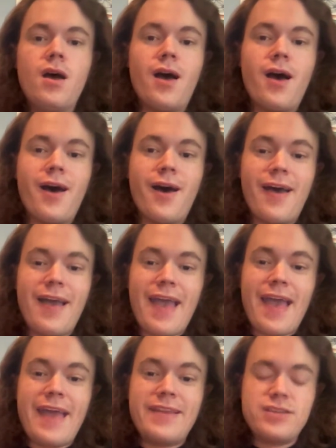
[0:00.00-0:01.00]

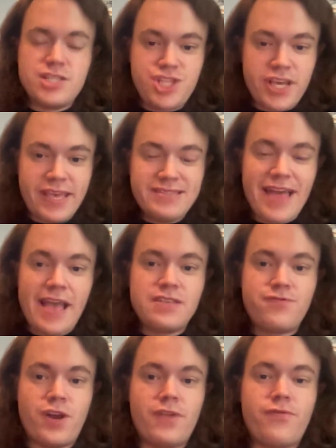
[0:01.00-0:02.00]
And Shiki lands
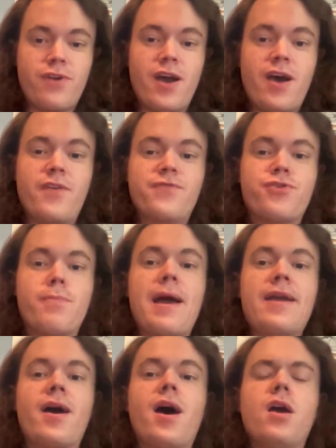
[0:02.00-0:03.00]
in front of
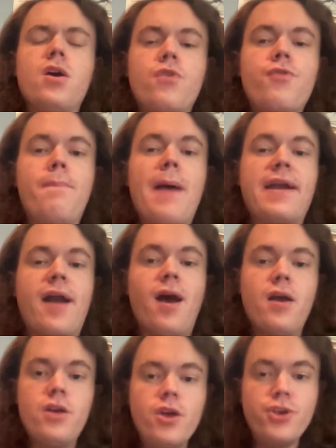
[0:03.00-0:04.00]
Rebecca.
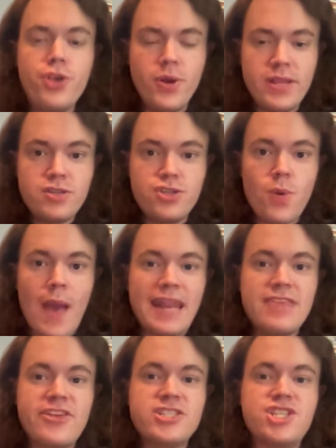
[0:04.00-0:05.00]
Rebecca, you don't need to do
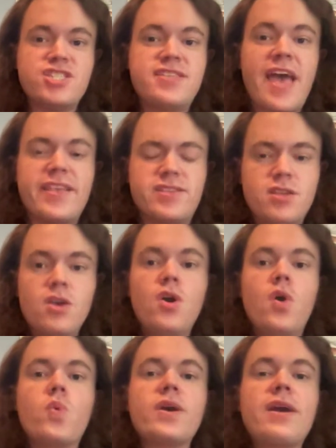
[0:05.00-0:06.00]
anything she says.
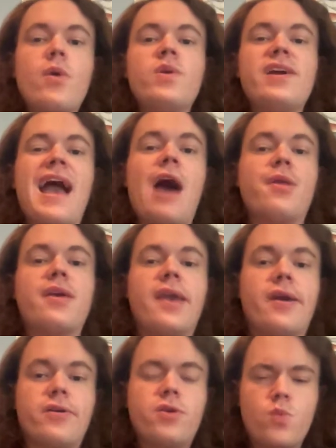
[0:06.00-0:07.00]
We're out of
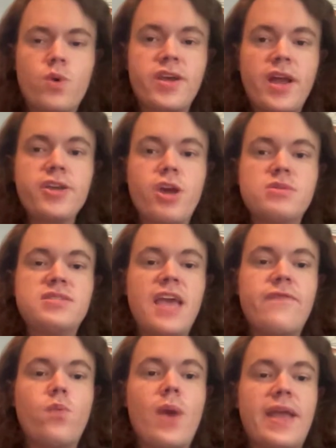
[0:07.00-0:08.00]
here. We're gonna go
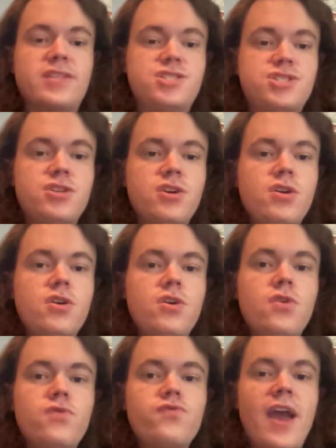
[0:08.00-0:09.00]
save Witch.
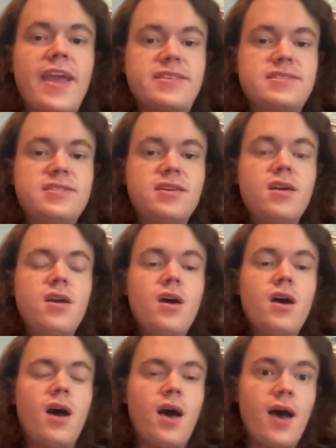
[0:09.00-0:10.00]
Right.
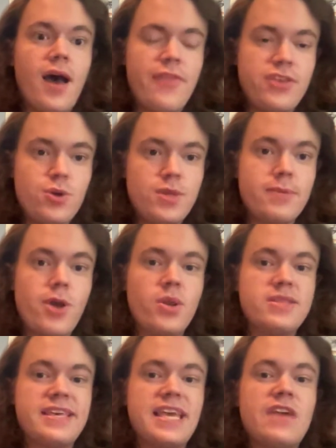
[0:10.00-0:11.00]
And the two of them go
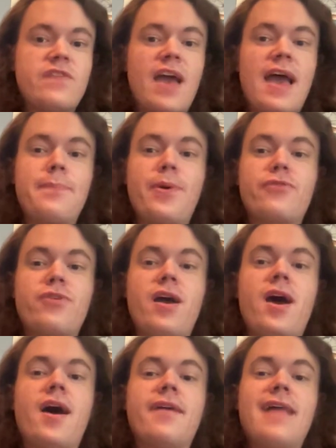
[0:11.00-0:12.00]
to leave, but
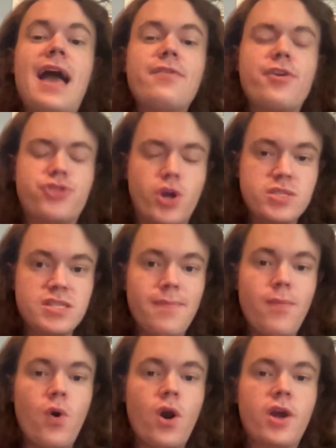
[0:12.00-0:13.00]
Lyra throws some
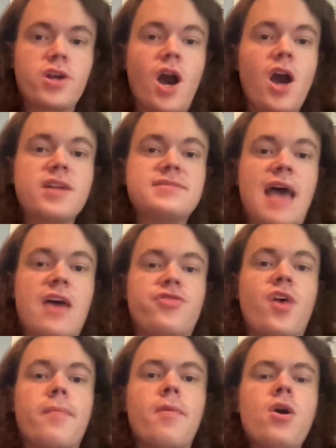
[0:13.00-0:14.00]
more cards at
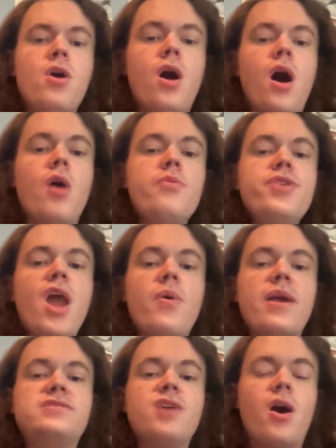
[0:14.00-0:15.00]
them. Oh, no
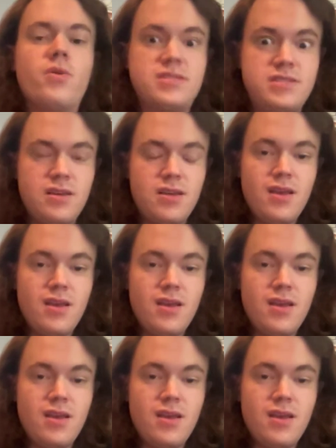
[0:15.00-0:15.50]
you don't.